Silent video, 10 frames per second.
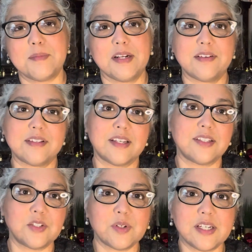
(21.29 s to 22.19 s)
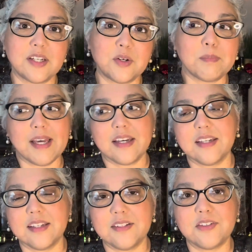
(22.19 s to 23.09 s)
And I was like, do I go back
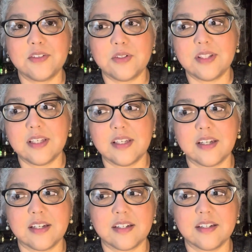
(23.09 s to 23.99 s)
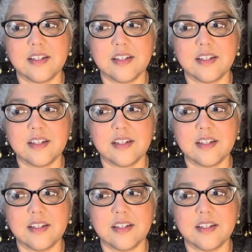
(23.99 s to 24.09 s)
into the uh,